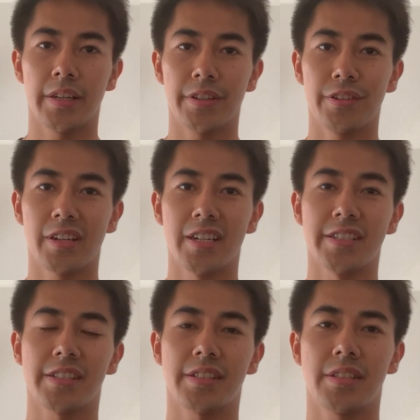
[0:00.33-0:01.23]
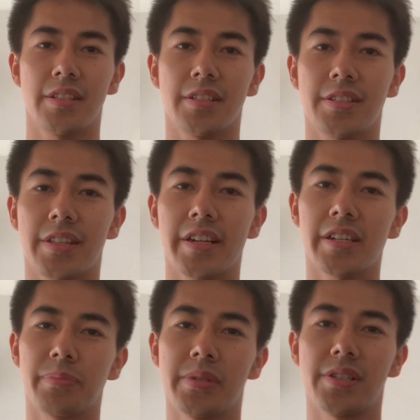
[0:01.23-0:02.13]
You guys, starting
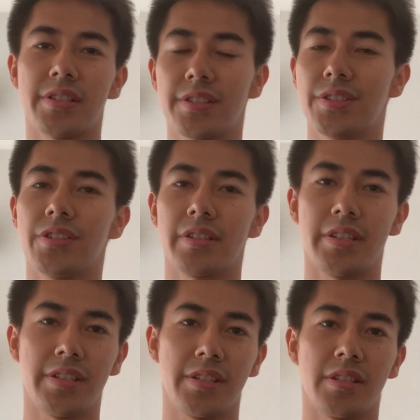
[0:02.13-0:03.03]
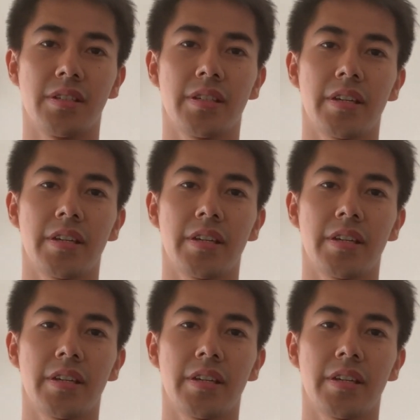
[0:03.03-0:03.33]
a business is not easy,